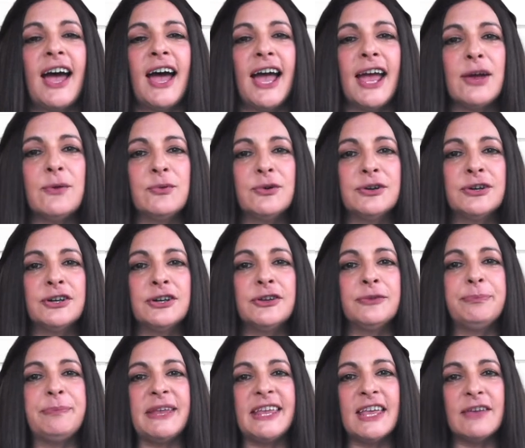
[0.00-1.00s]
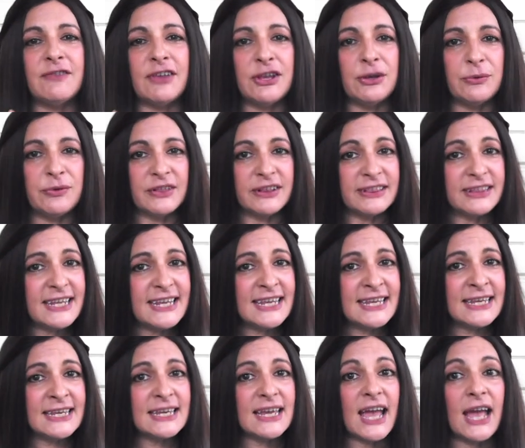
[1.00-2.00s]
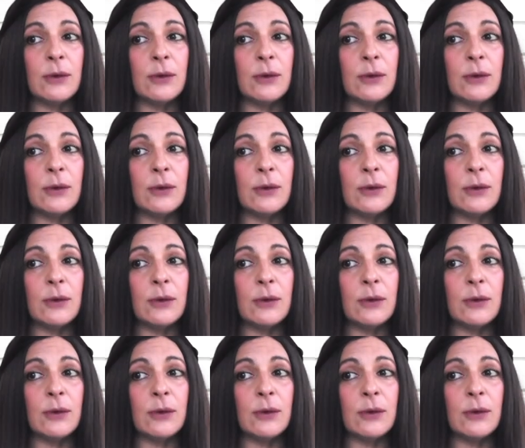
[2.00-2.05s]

I will be giving you the link.